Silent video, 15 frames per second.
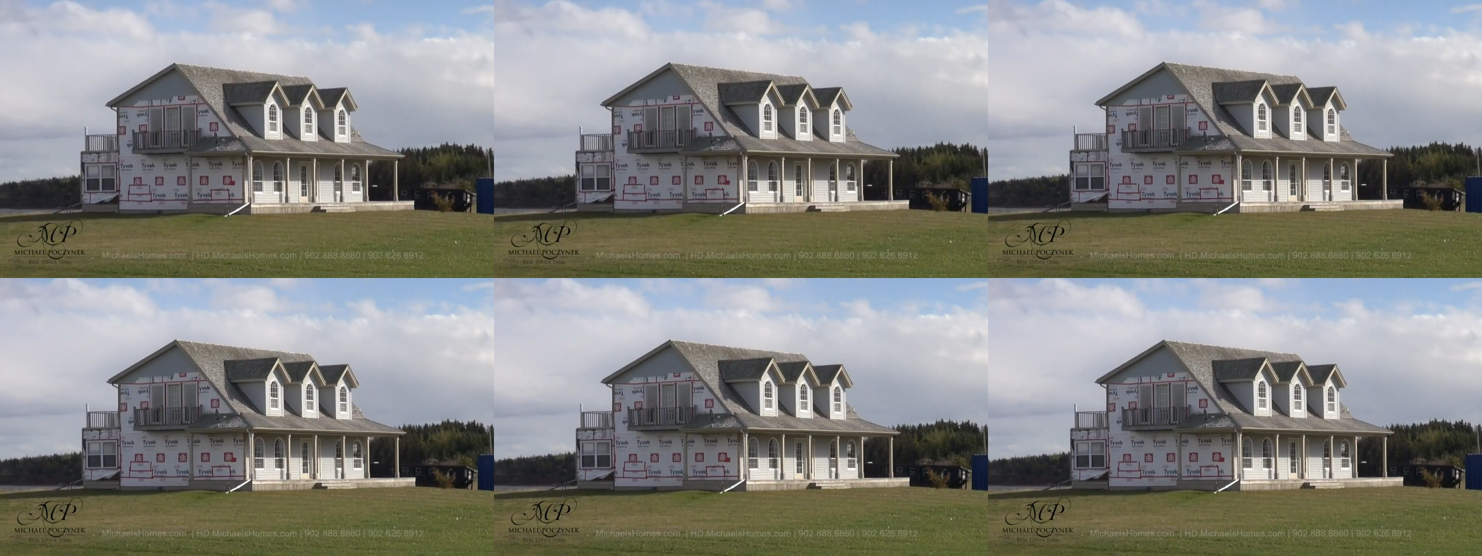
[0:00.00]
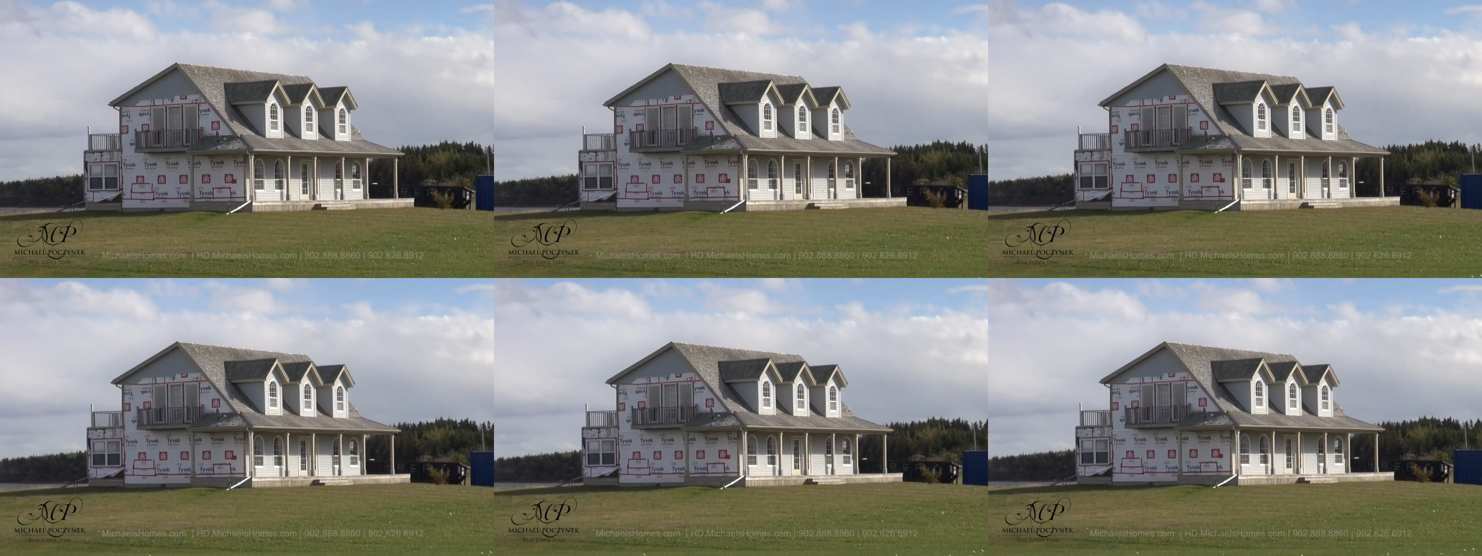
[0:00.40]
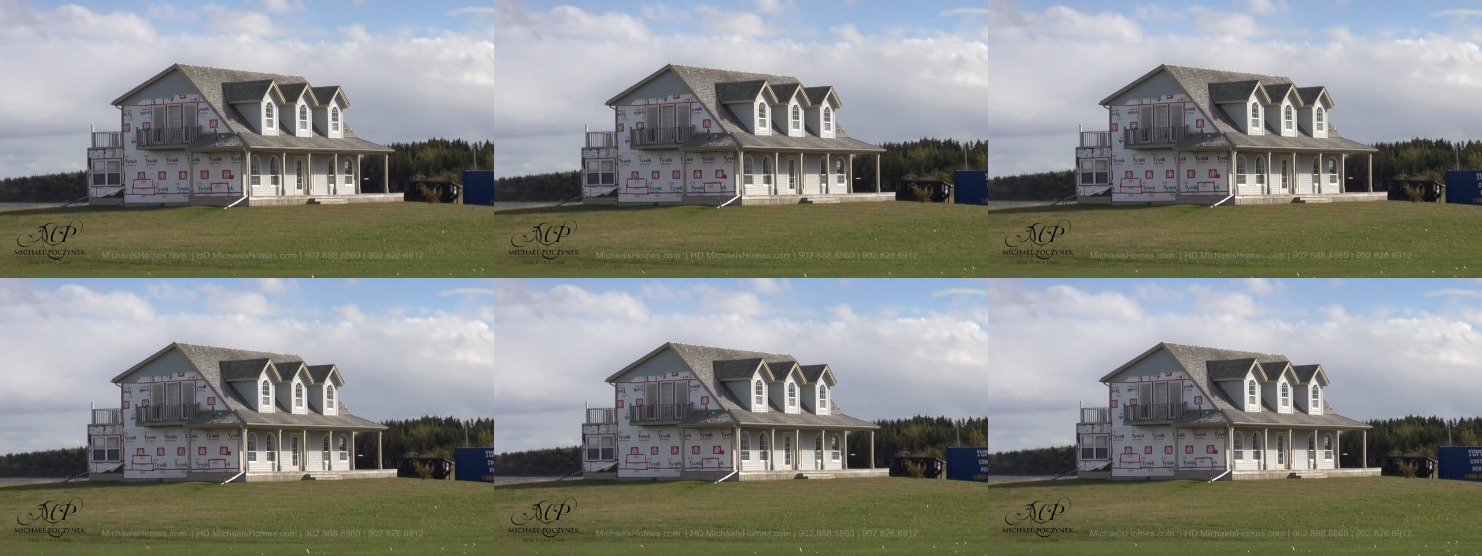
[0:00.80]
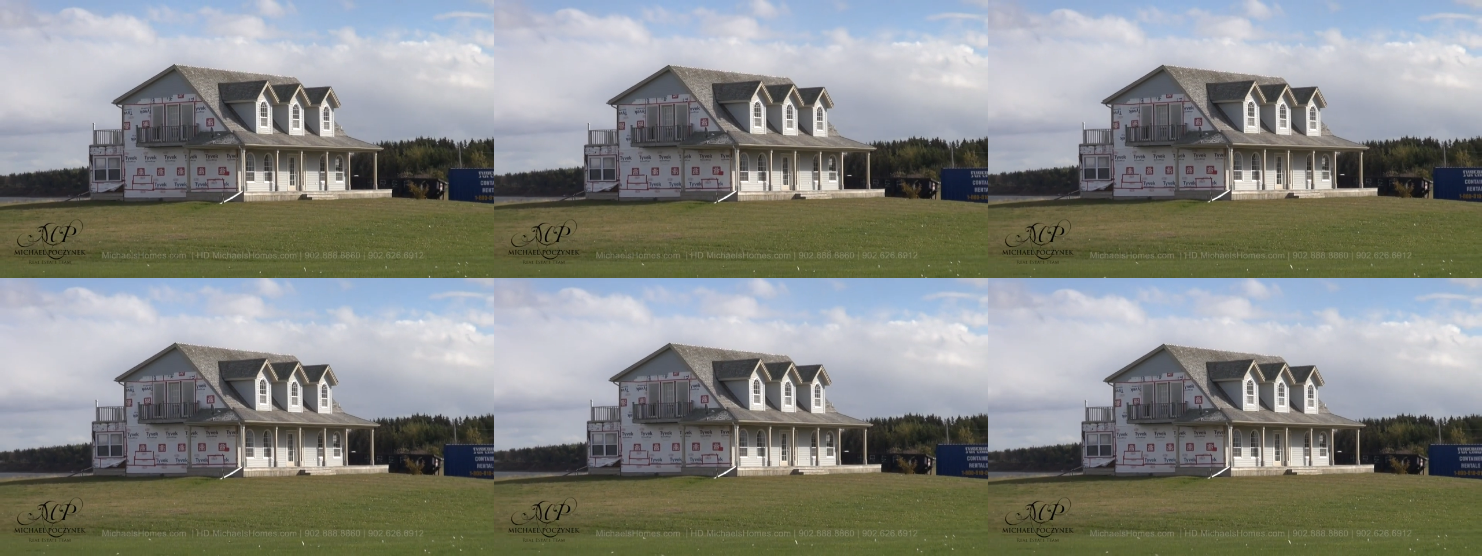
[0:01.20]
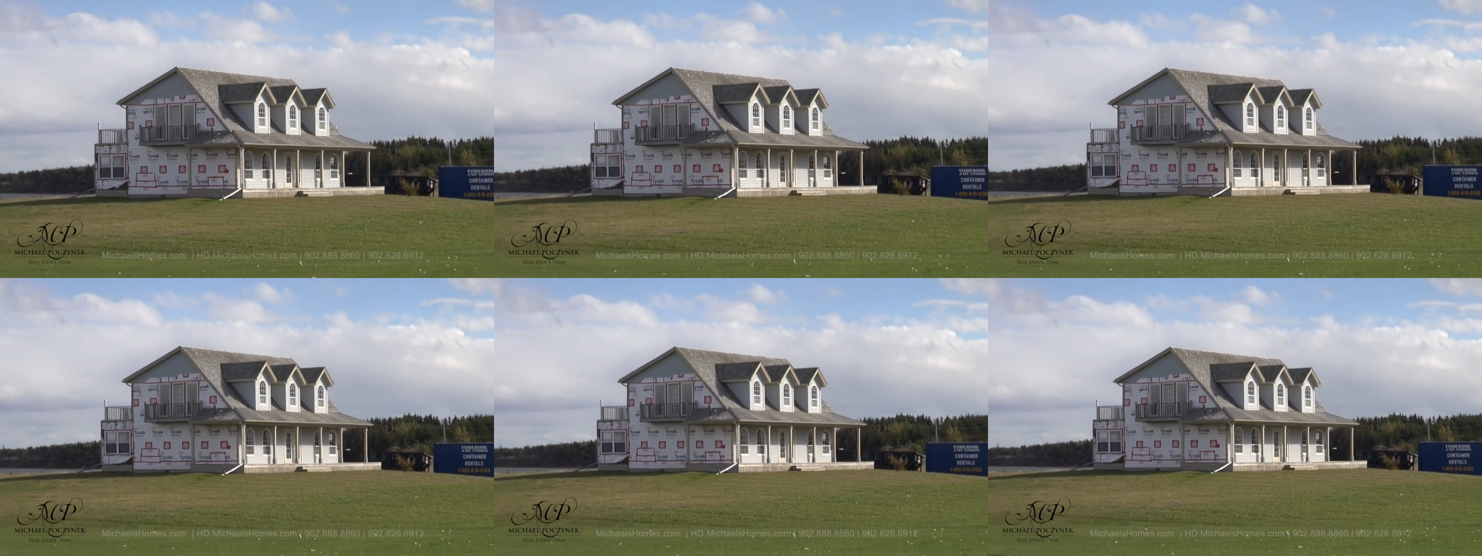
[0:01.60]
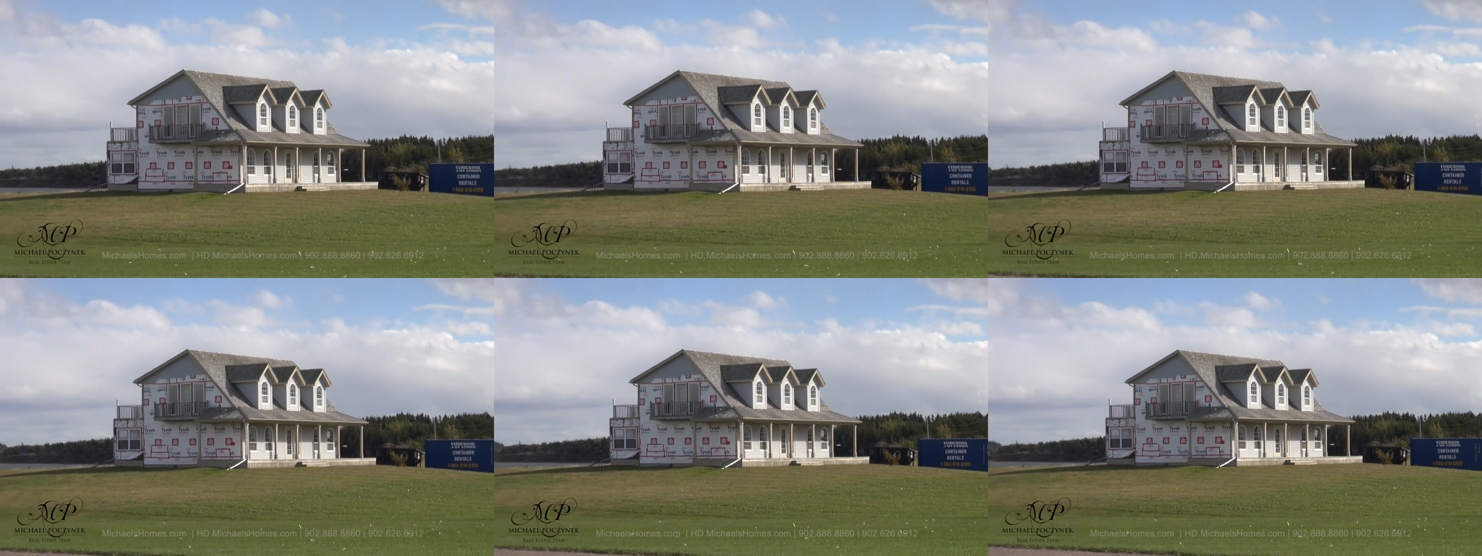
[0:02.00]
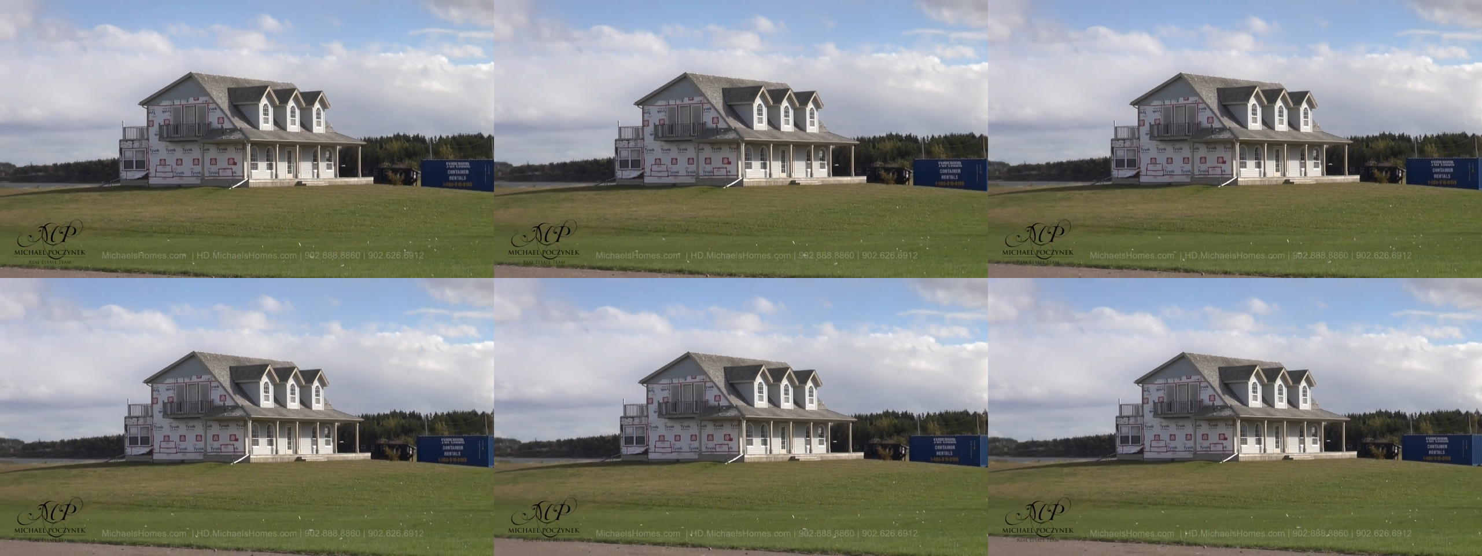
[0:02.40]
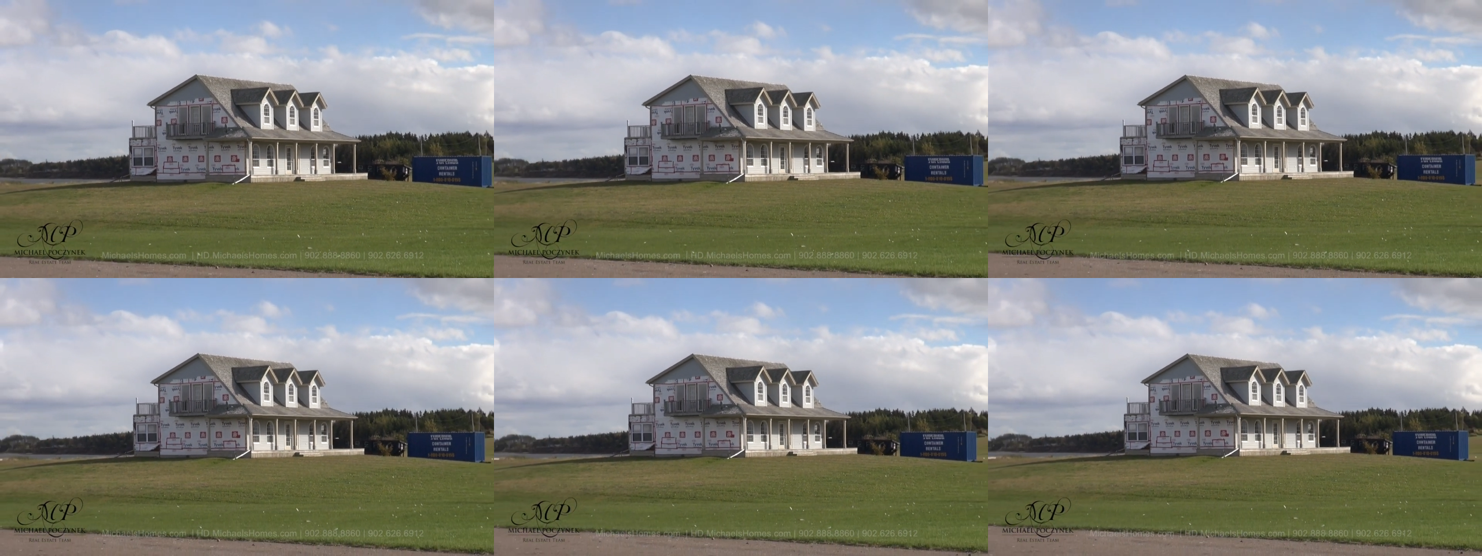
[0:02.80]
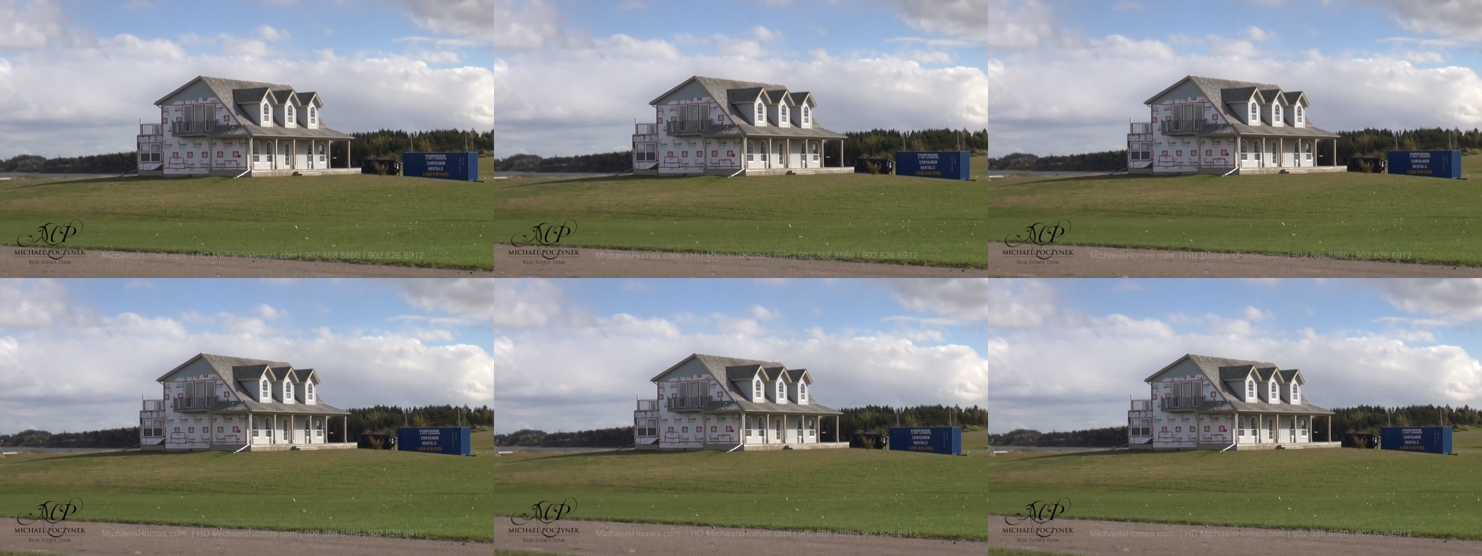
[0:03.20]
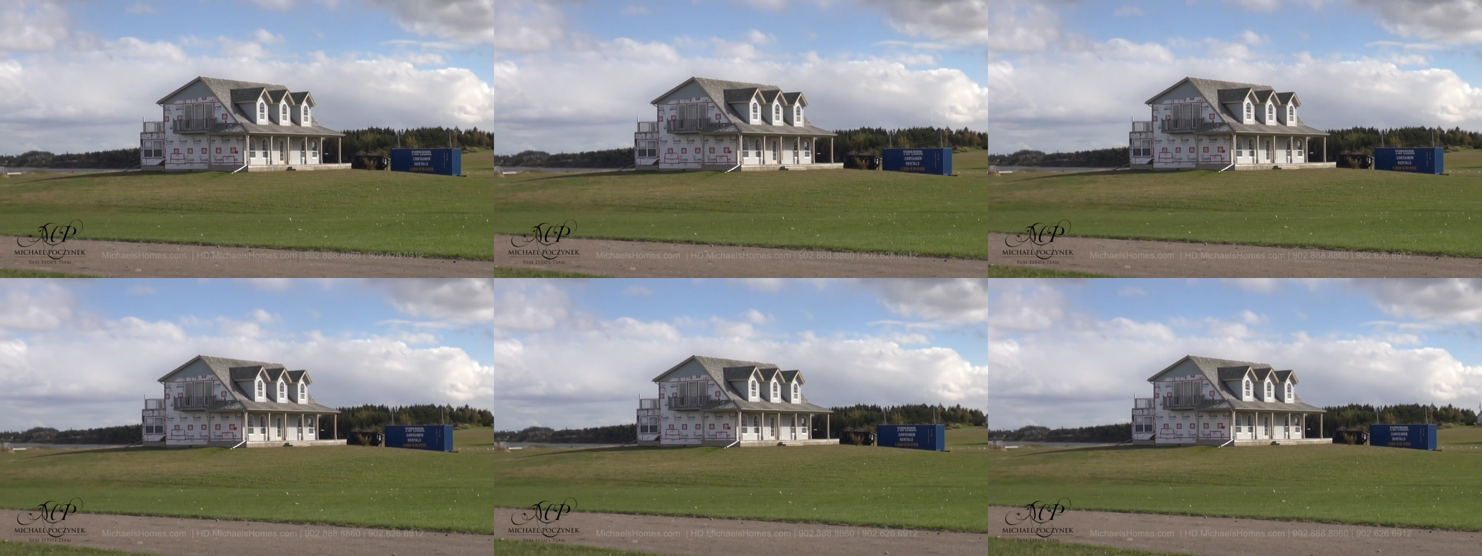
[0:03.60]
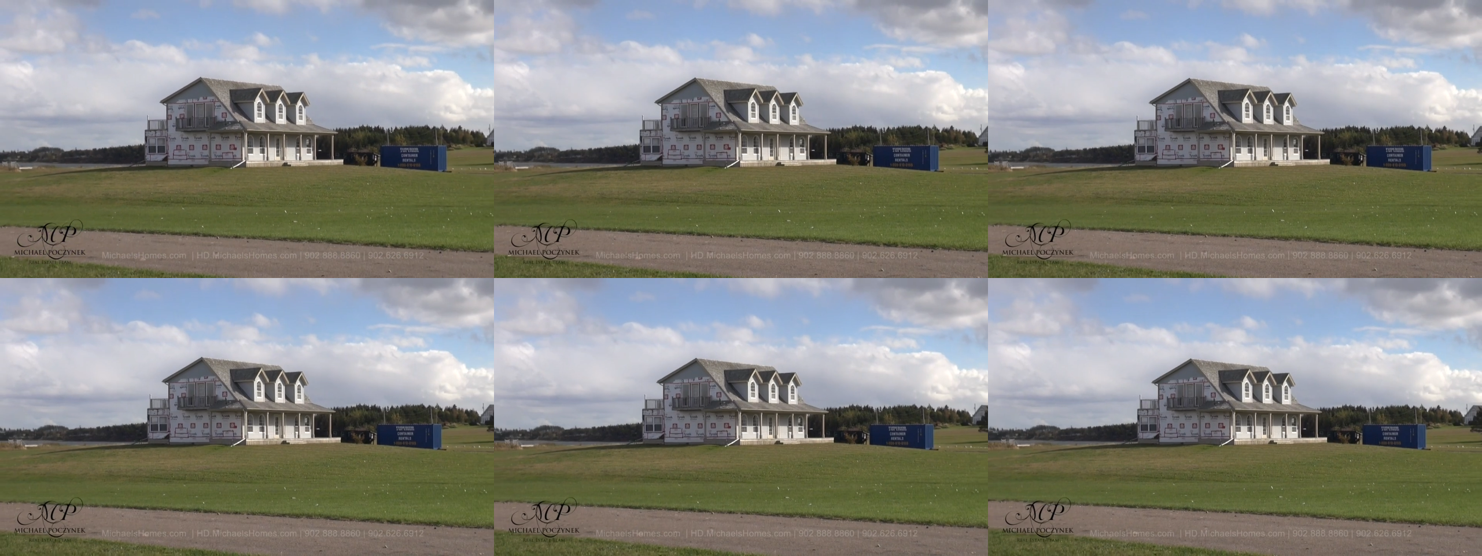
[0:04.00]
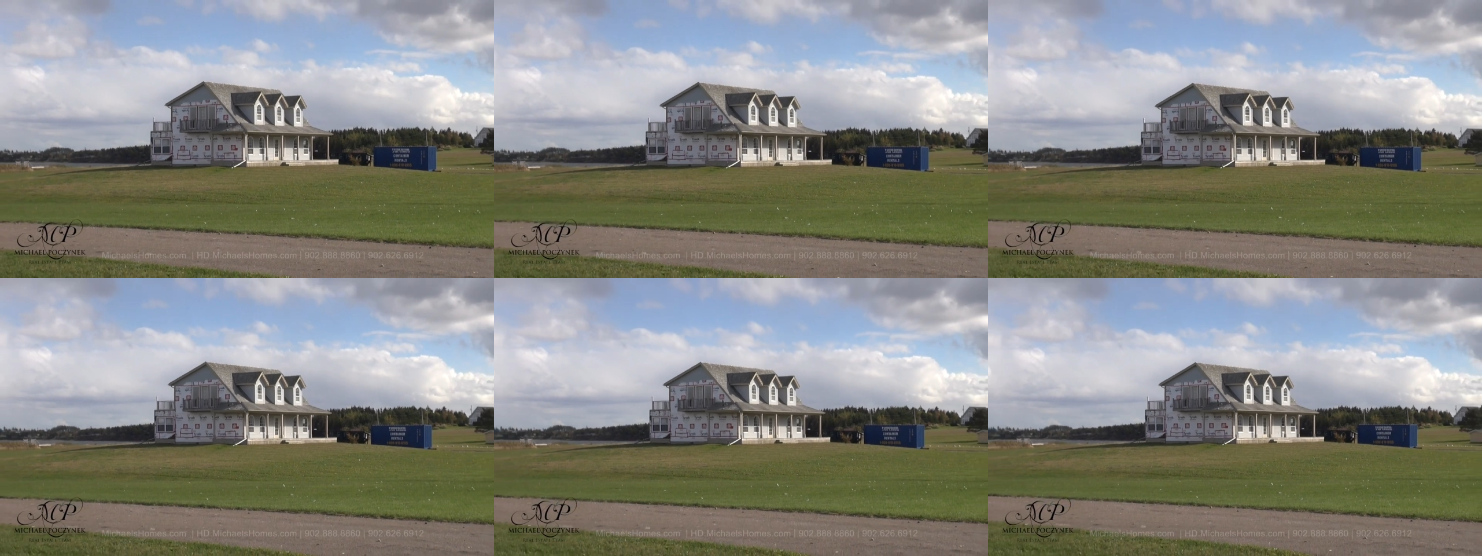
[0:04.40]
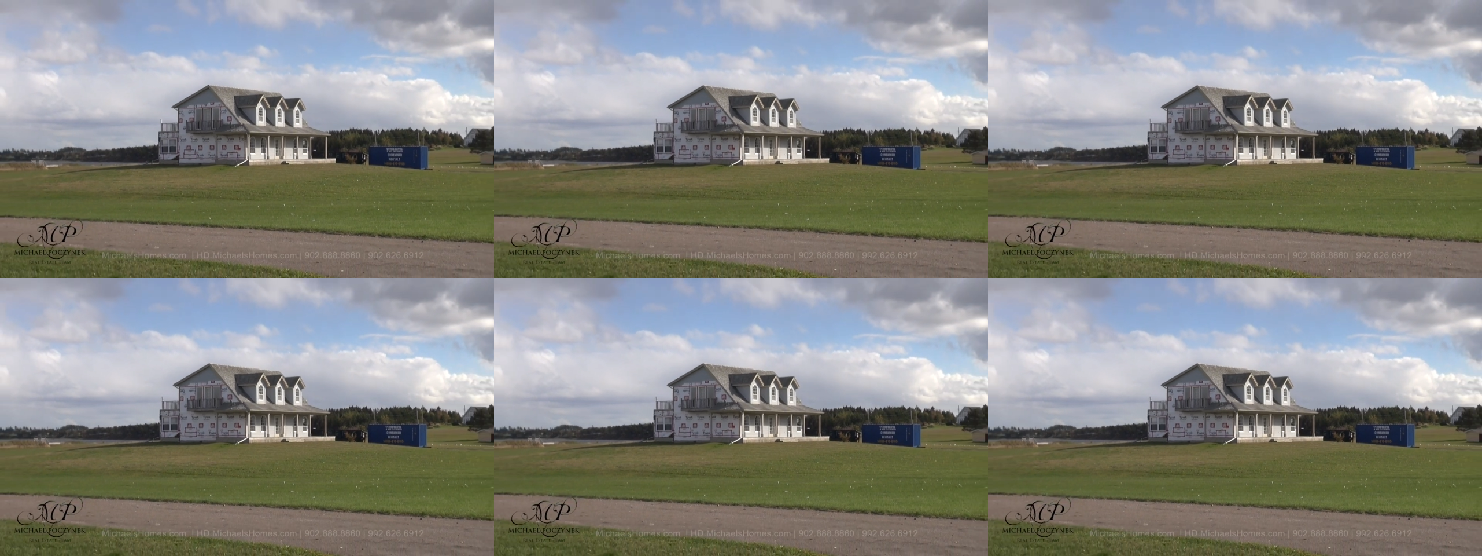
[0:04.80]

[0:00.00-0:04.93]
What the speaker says: (no speaker visible)